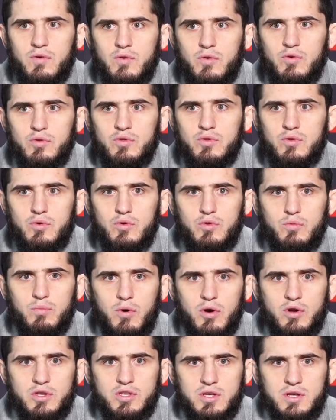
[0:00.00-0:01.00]
good good
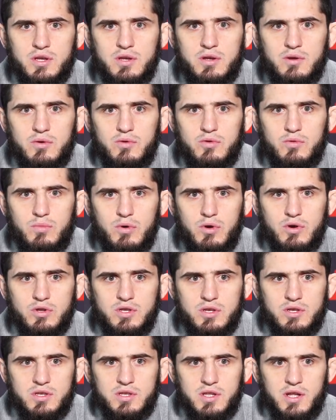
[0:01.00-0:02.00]
boxing, good
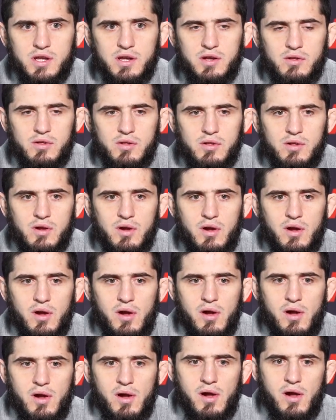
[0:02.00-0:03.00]
boxing style,
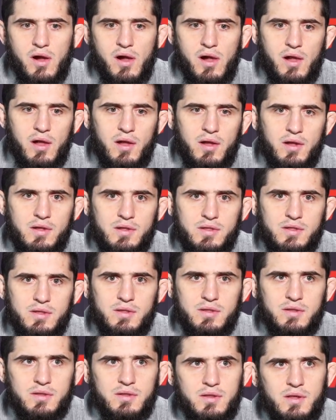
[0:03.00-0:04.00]
and
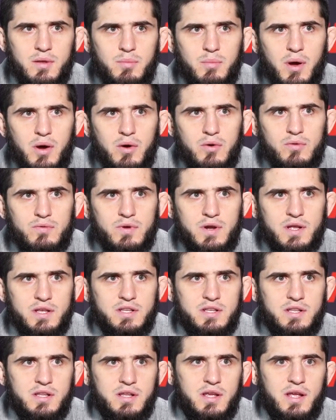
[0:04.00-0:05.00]
about
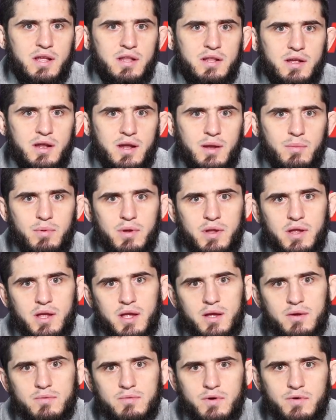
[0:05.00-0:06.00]
wrestling and
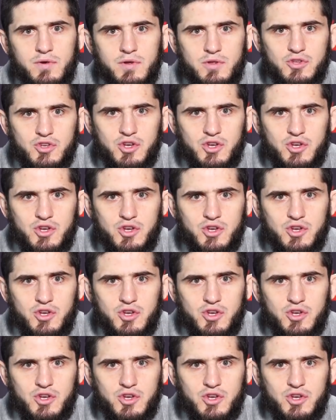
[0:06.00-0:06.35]
grappling, we will